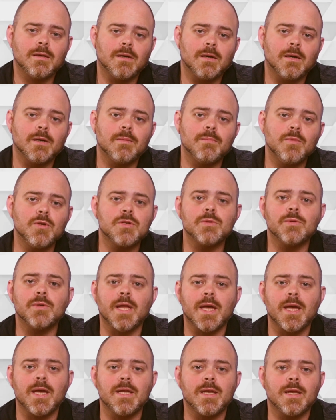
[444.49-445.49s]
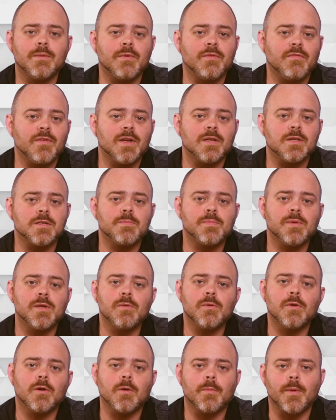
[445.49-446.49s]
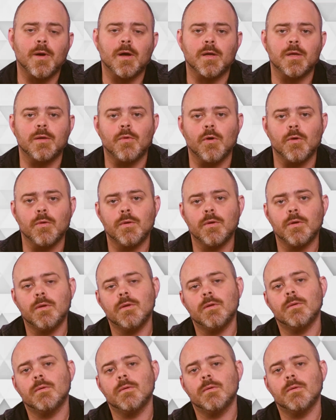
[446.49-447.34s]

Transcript: On mutual aid and revenge, Pyotr Kropotkin wrote,